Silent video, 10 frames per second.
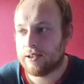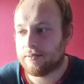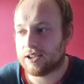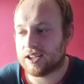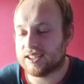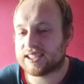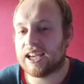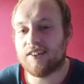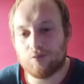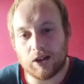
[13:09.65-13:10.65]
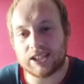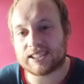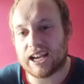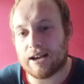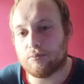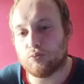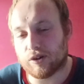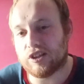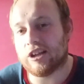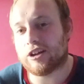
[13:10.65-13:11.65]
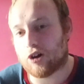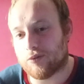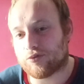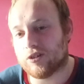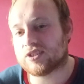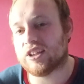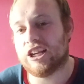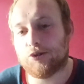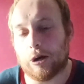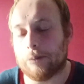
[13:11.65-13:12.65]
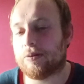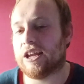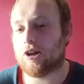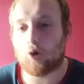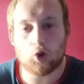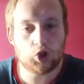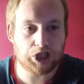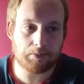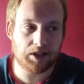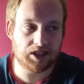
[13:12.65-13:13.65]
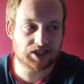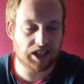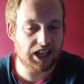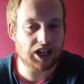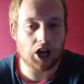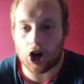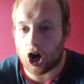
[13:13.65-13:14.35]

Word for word: because if West Ham were in the Conference League, Europa League or Champions League,